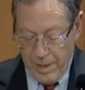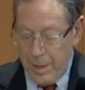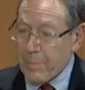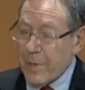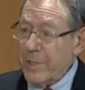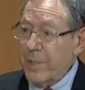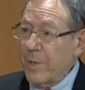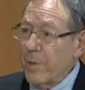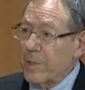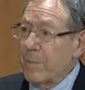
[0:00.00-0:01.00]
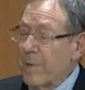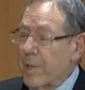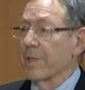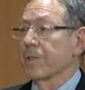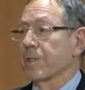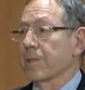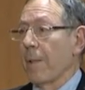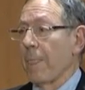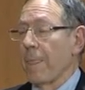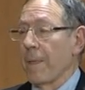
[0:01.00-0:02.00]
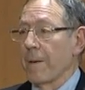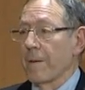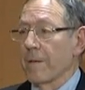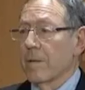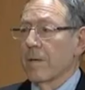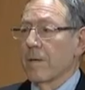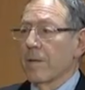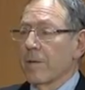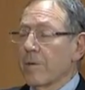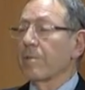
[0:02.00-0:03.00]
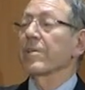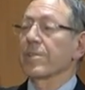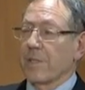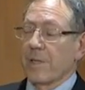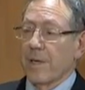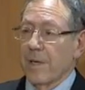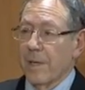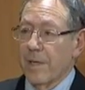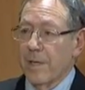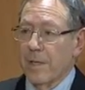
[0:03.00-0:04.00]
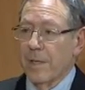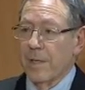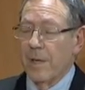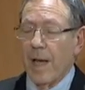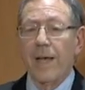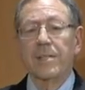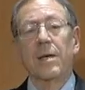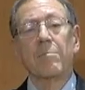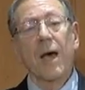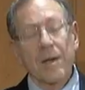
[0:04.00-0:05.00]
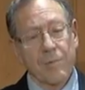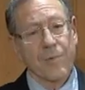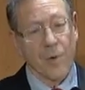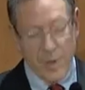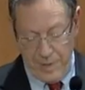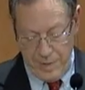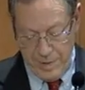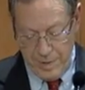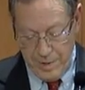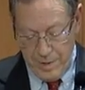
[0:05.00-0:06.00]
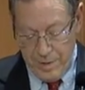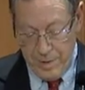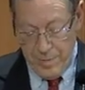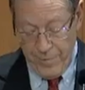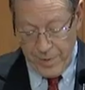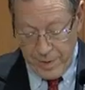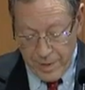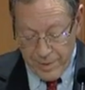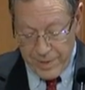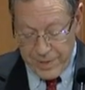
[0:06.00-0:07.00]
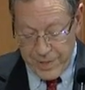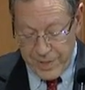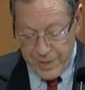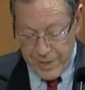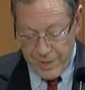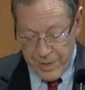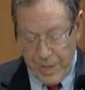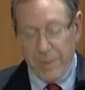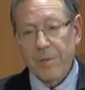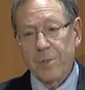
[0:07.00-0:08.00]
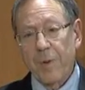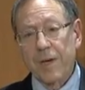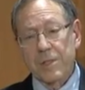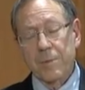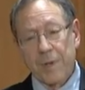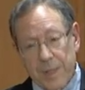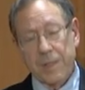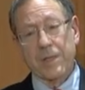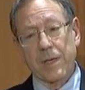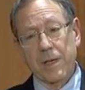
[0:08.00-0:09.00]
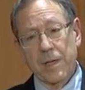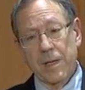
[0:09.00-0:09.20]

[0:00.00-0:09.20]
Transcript: A person who has emerged universally as a metaphor for courage and responsibility,